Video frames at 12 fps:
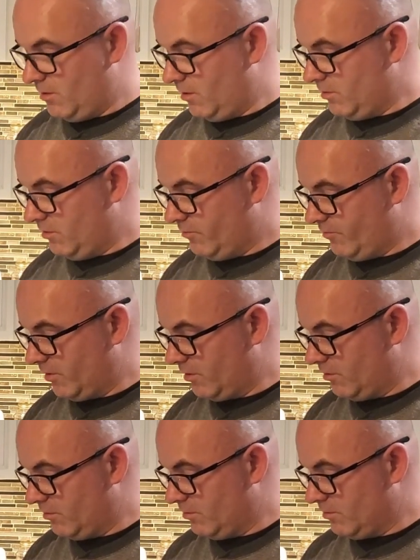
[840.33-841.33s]
on your
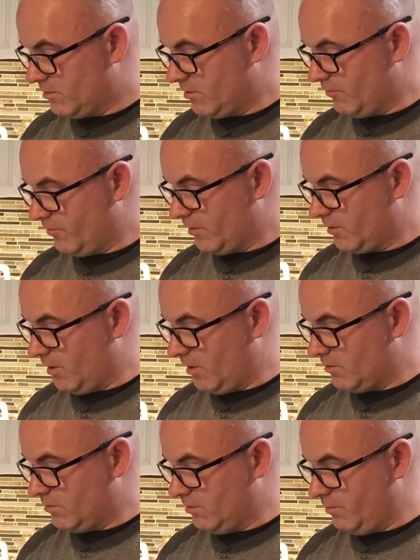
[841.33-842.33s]
finger and stuff like
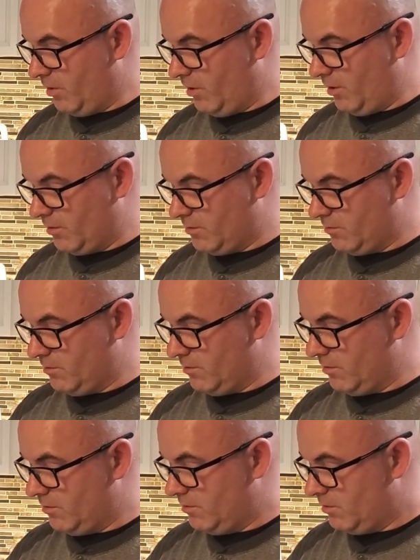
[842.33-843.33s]
that to apply to
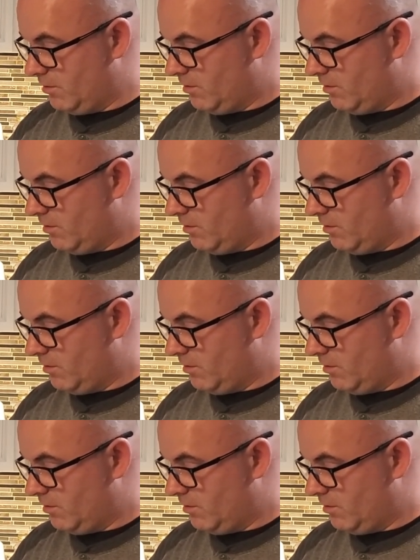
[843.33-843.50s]
the